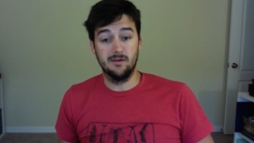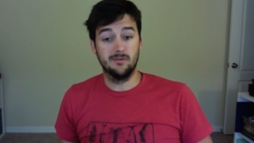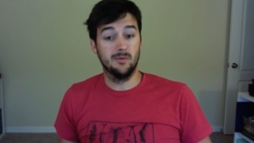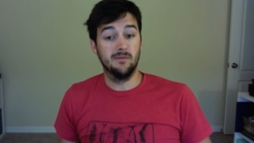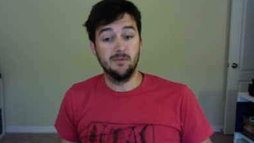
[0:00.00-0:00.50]

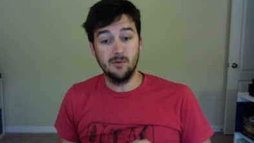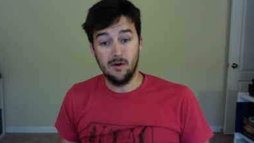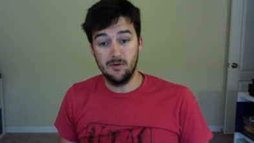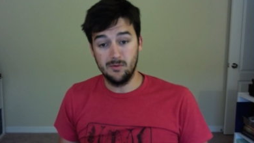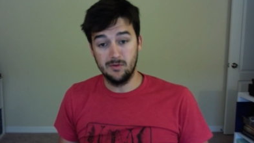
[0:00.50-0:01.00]
So if you
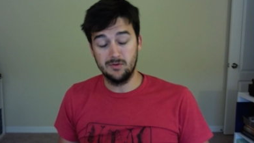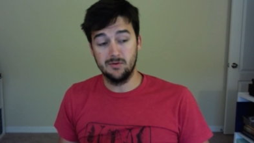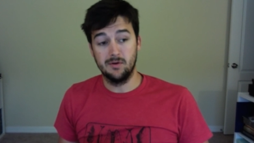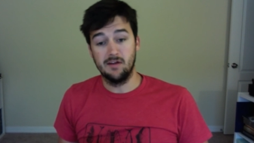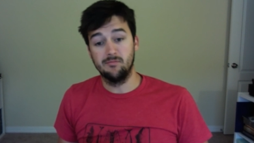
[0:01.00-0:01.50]
are doing a
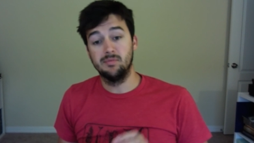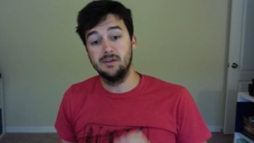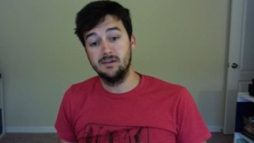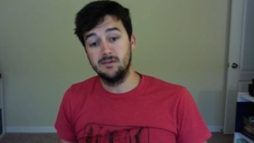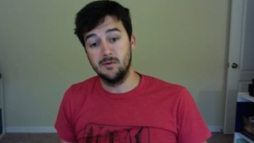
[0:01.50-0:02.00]
shore dive,
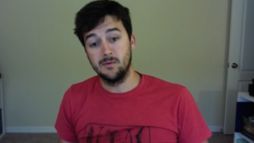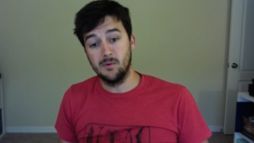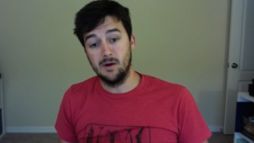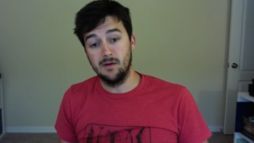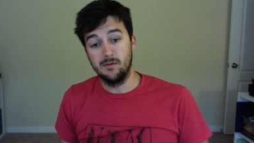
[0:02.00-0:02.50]
please don't go
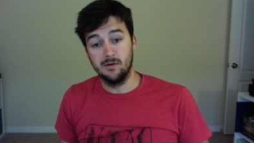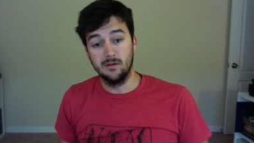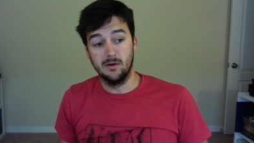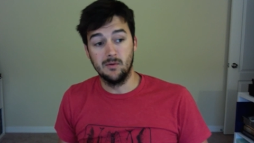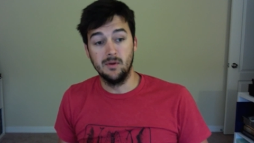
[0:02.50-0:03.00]
out there
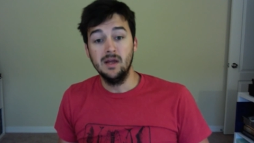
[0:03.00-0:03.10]
alone.